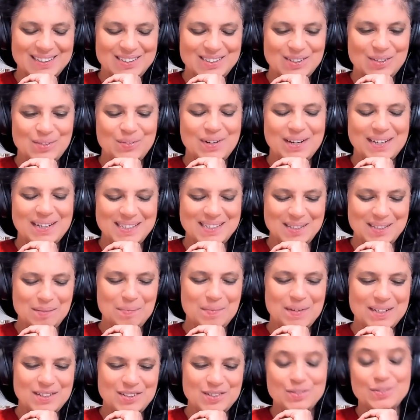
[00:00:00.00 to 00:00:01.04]
It's so nice to
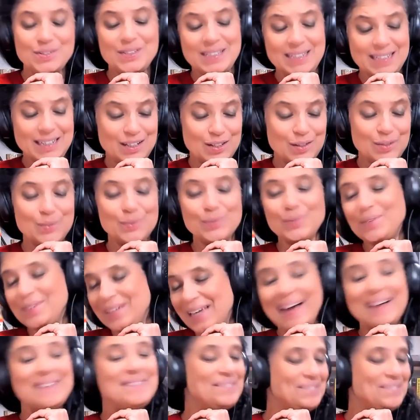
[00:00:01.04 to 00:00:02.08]
meet you, see you.
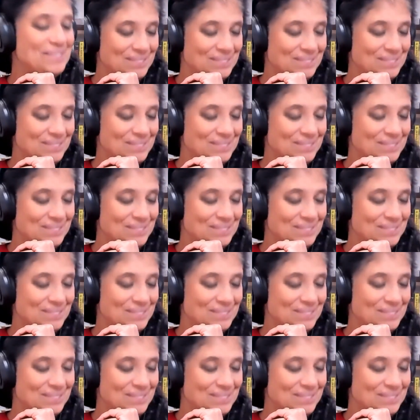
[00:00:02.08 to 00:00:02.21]
Yeah.